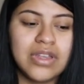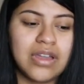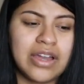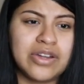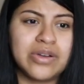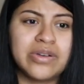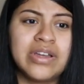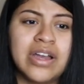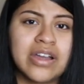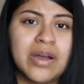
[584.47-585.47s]
I know
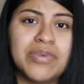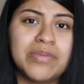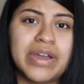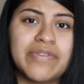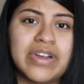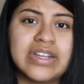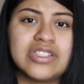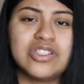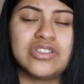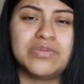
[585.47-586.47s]
a couple of my
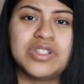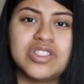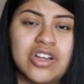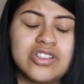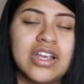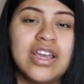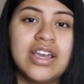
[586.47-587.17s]
friends used to massage